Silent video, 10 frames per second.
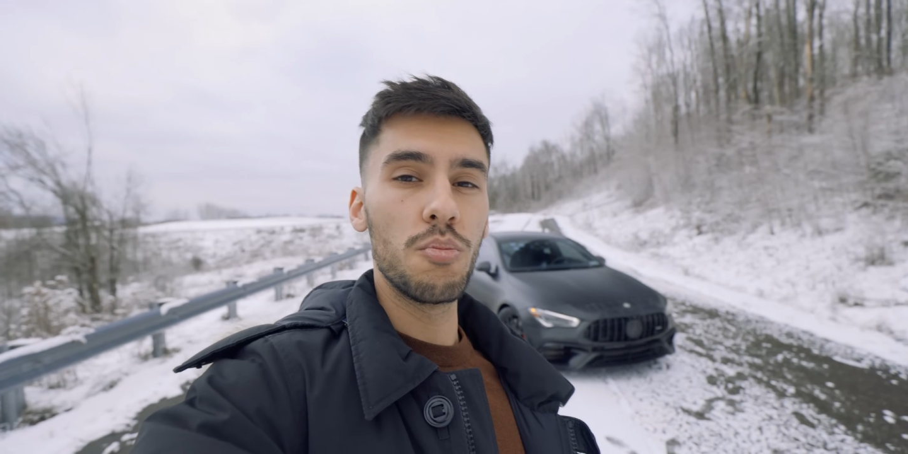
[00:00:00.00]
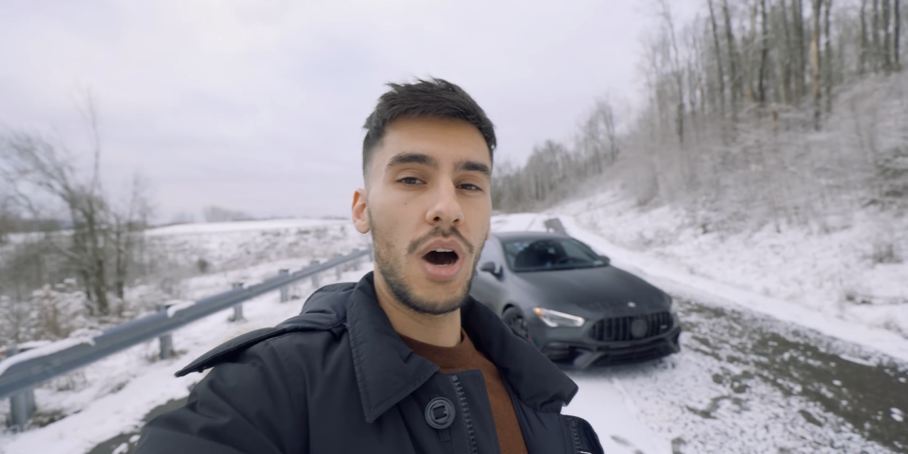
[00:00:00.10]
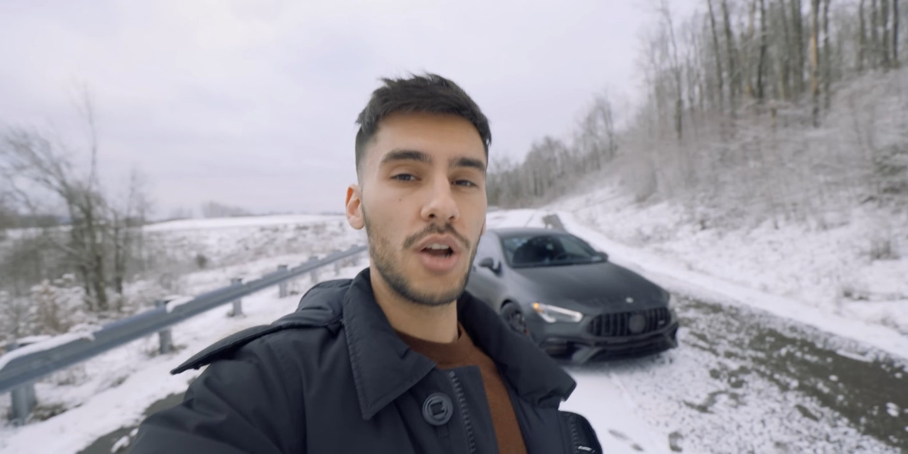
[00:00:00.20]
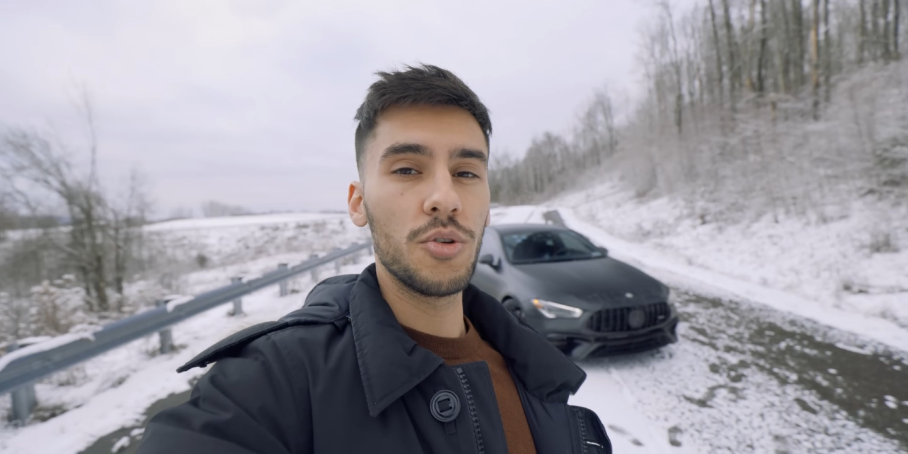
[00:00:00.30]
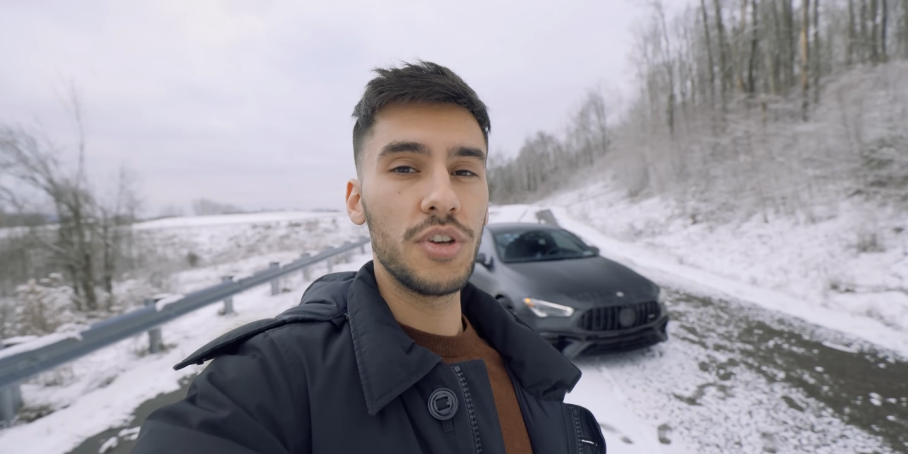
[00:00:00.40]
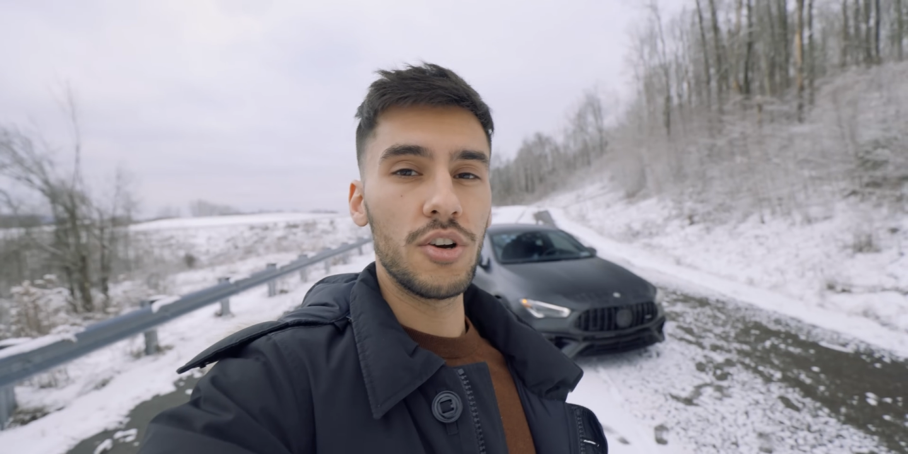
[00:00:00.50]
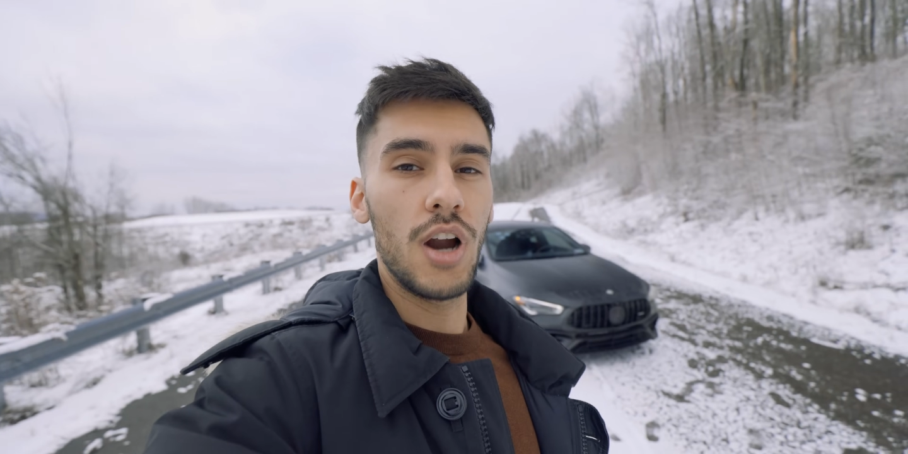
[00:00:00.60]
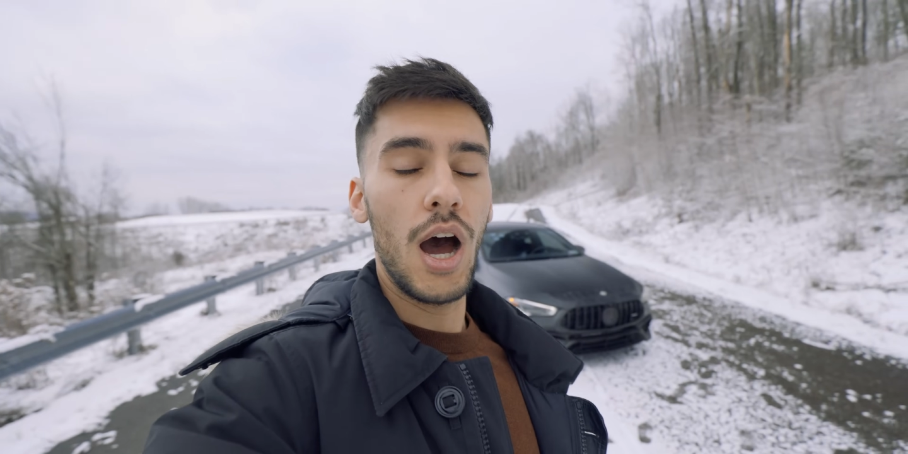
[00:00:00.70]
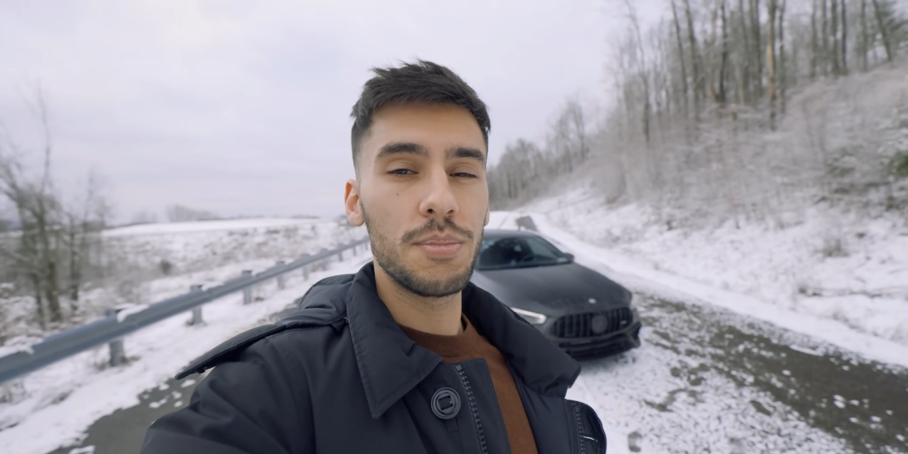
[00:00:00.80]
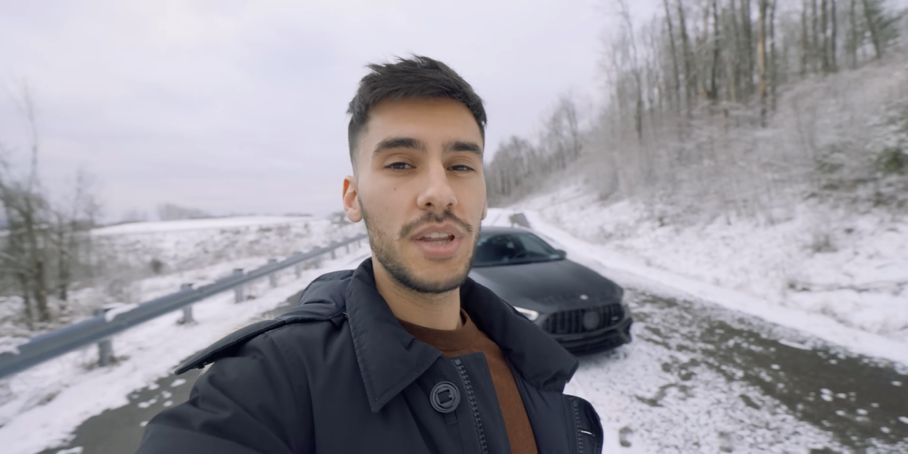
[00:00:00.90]
model year
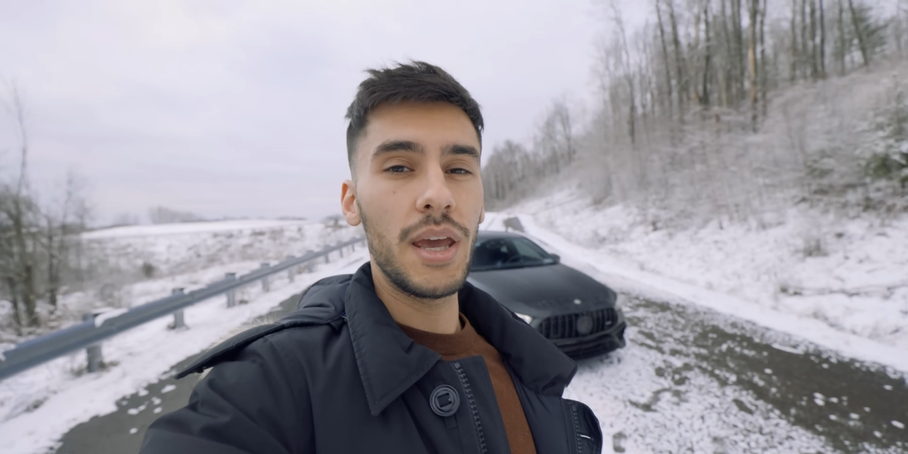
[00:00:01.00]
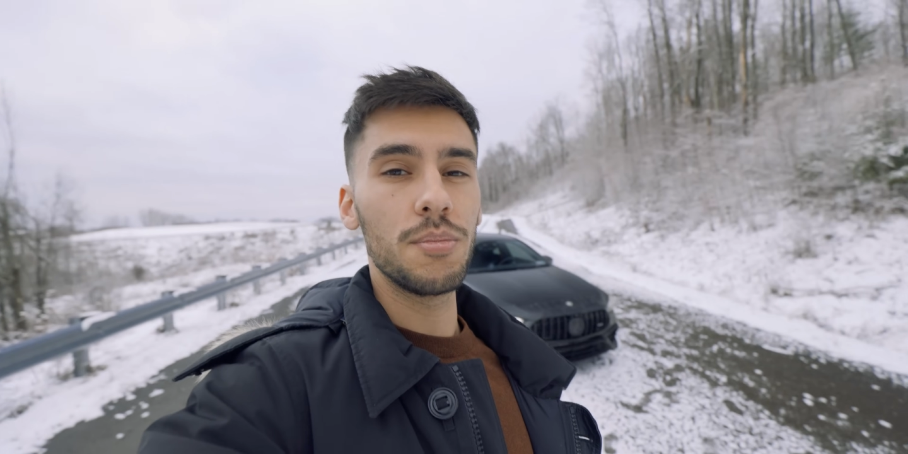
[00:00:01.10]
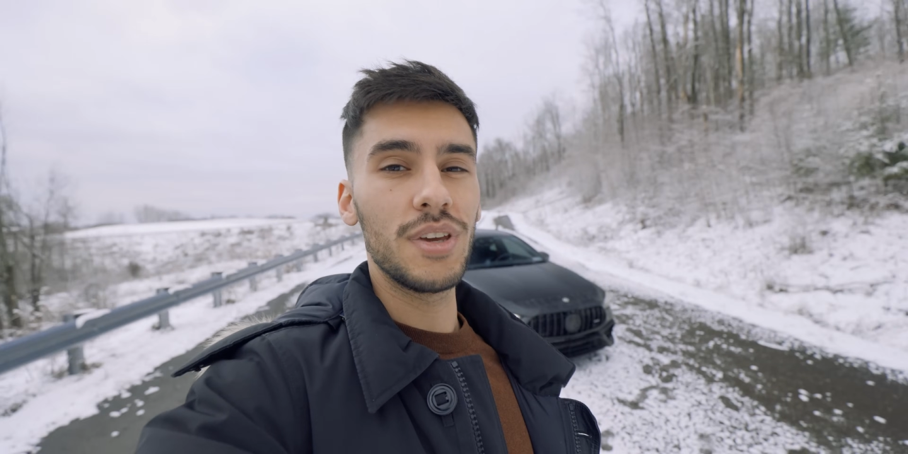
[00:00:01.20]
update,